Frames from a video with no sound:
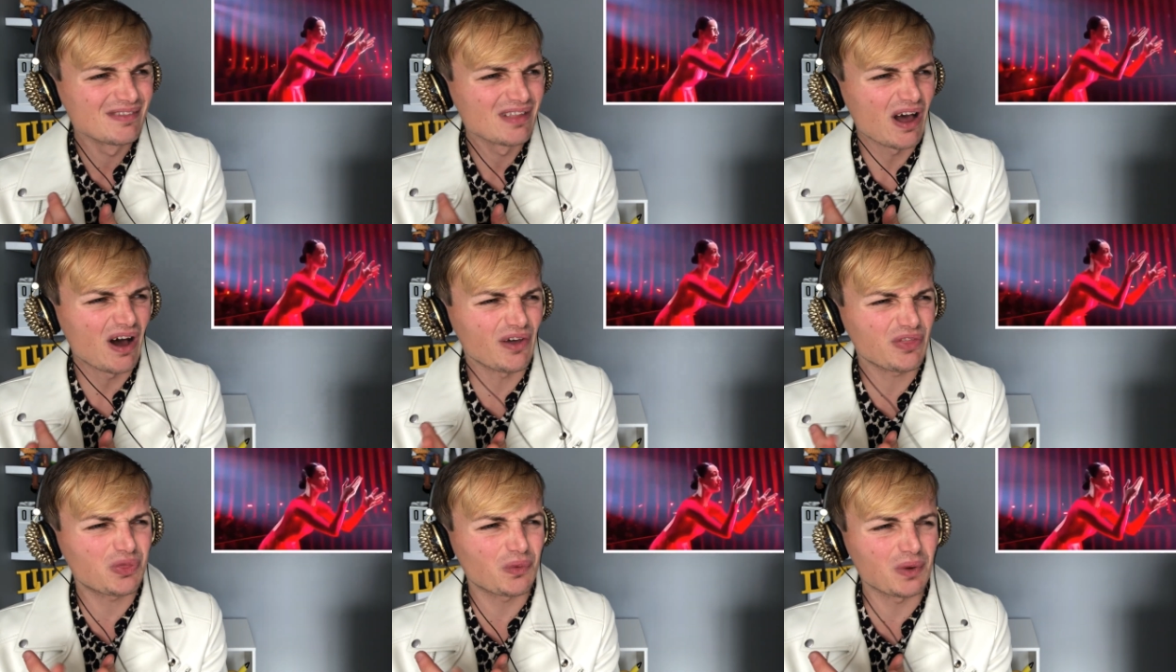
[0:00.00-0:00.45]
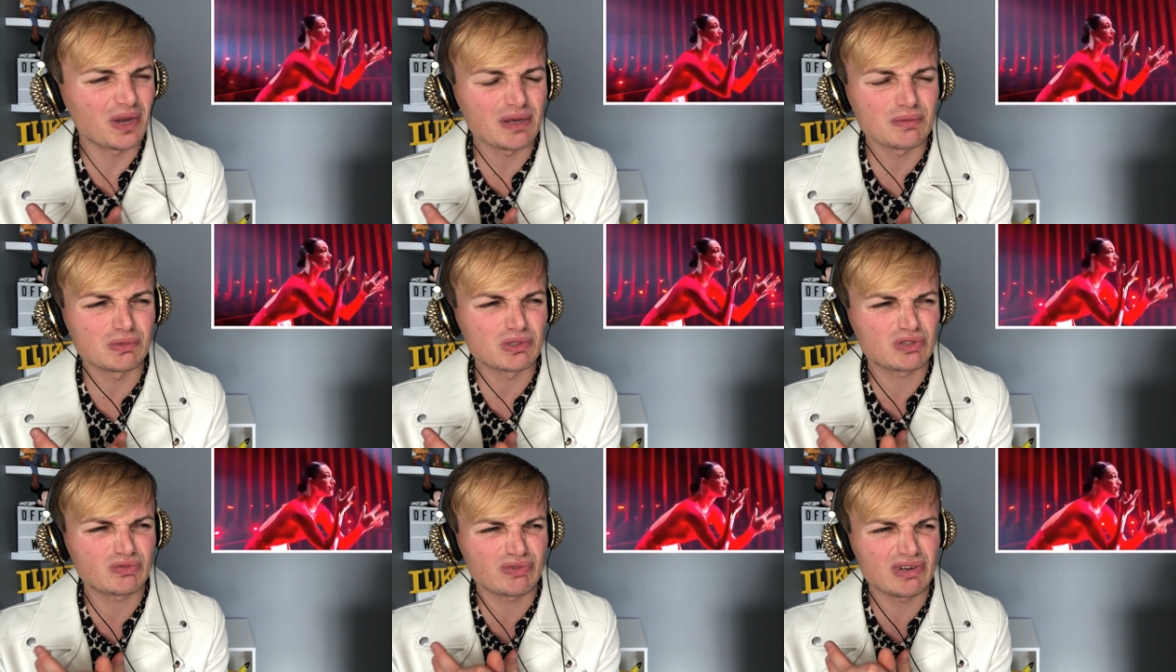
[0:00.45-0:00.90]
I thought it
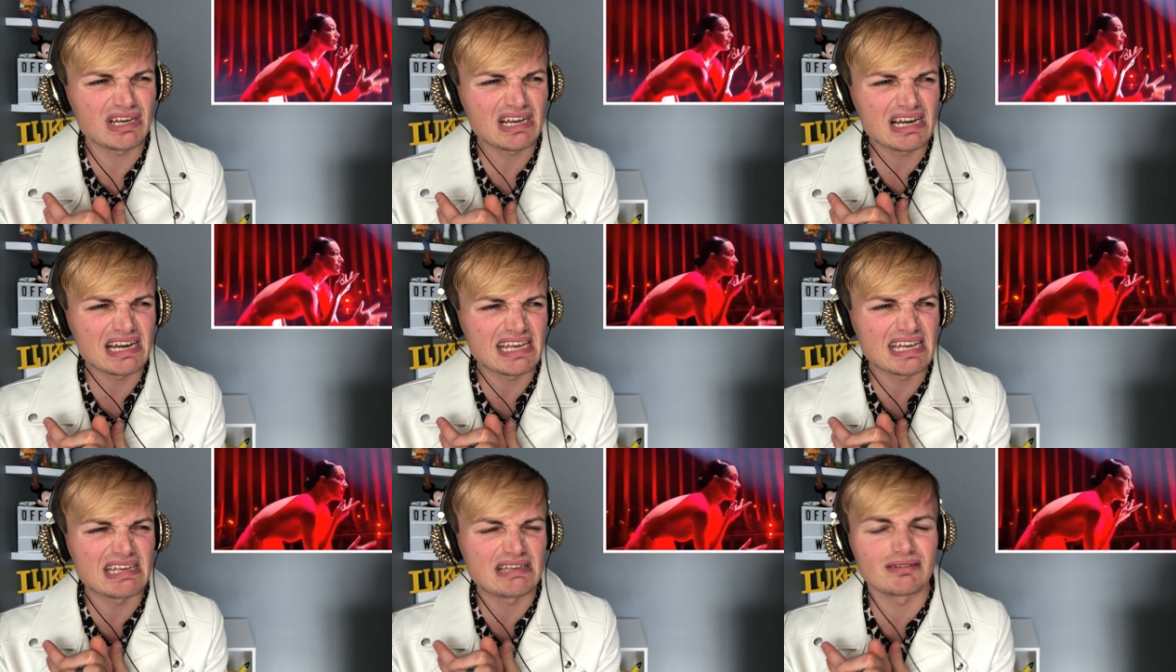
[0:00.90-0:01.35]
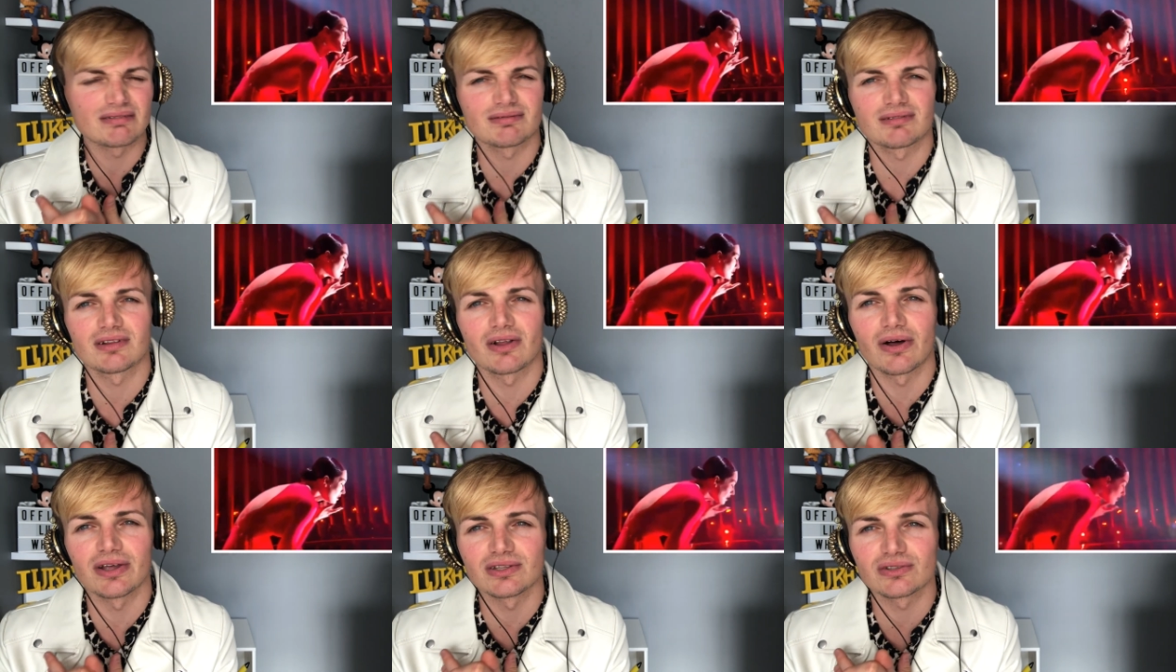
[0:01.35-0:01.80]
was really,
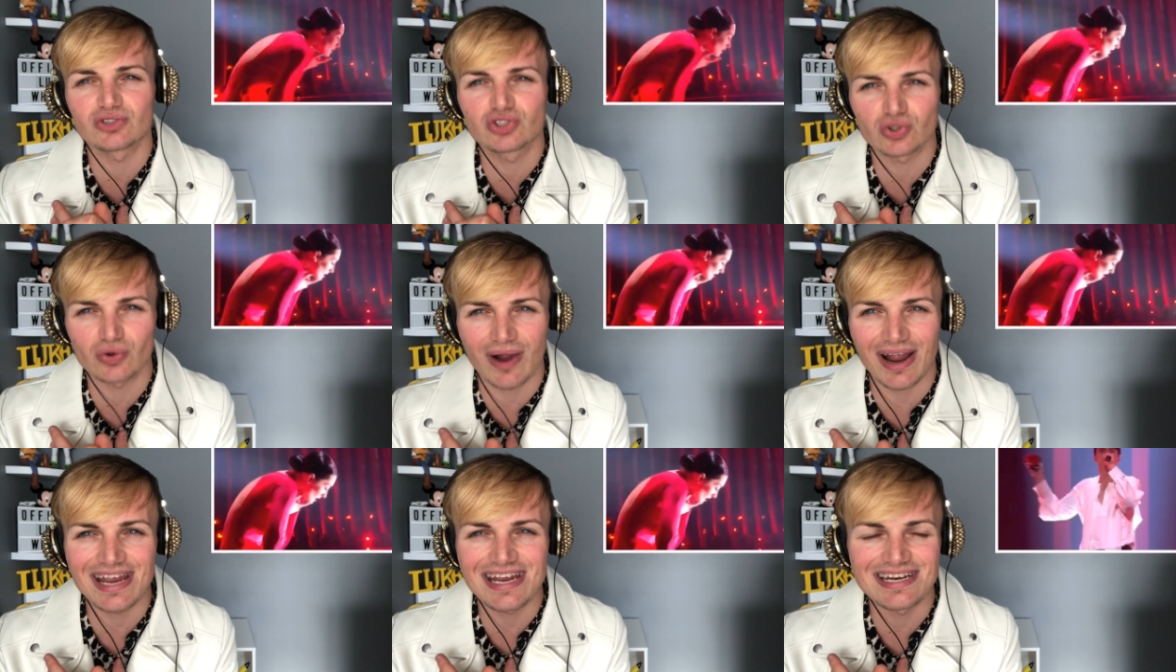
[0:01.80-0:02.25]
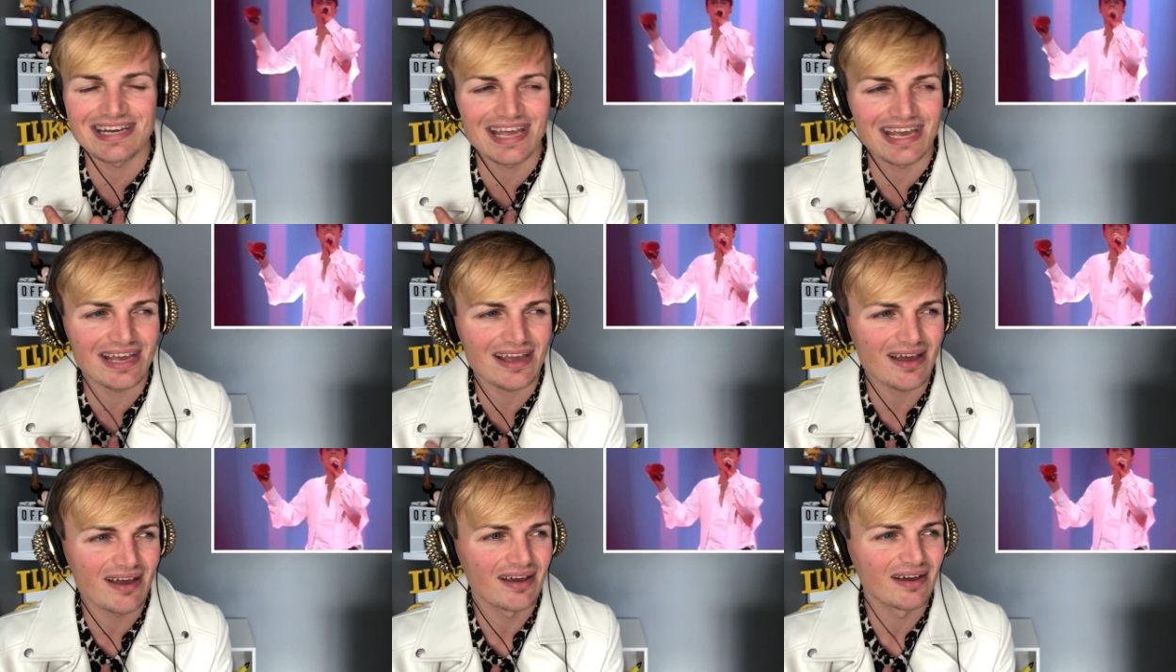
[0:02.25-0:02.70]
like, draining.